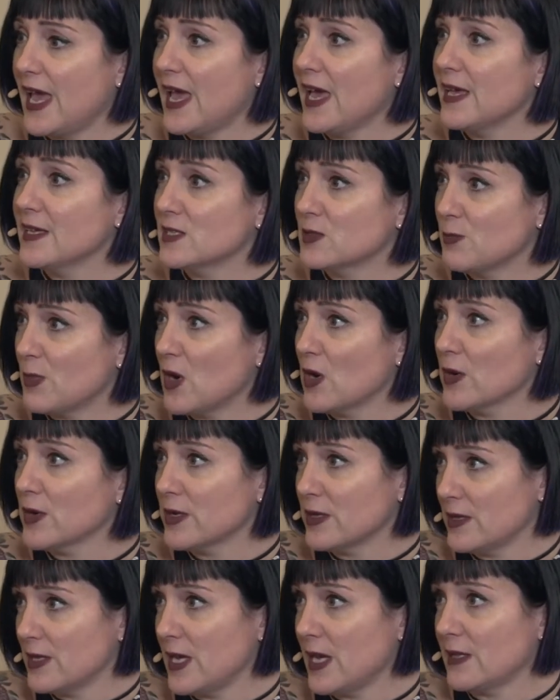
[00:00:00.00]
as
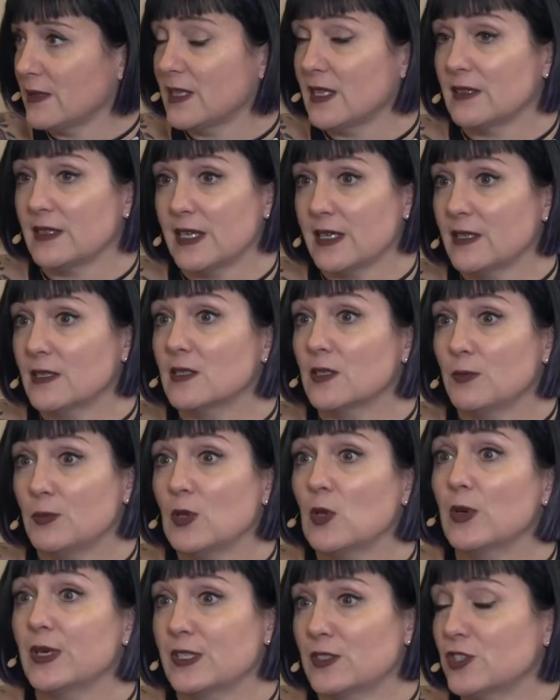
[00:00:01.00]
part of that they can
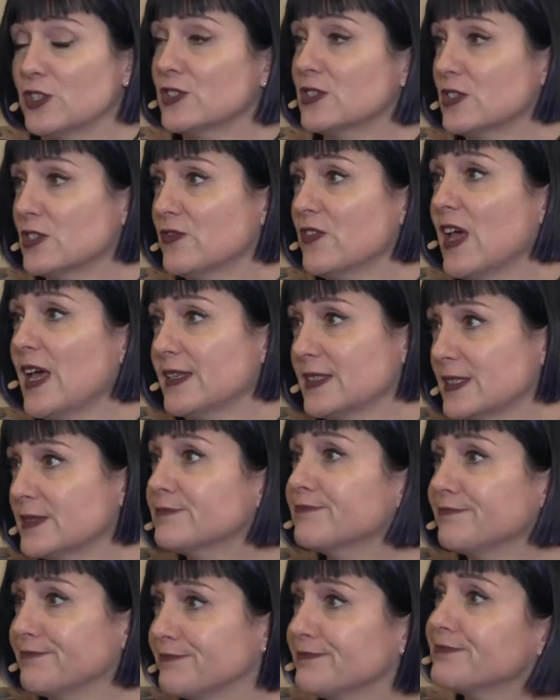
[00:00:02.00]
deploy it just as fast.
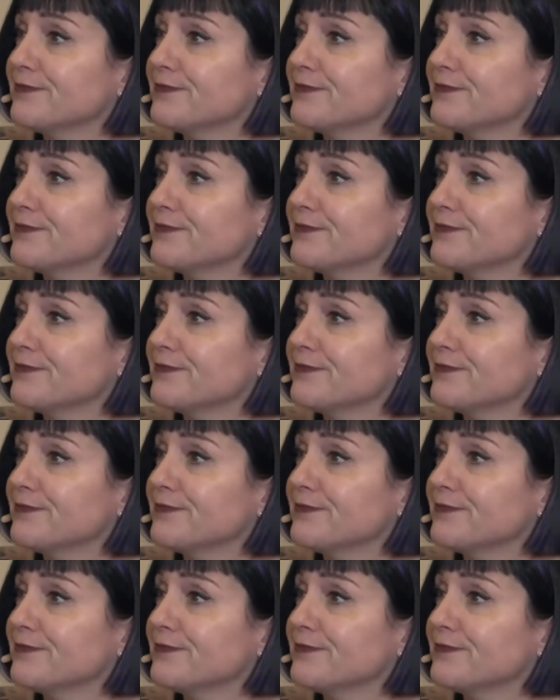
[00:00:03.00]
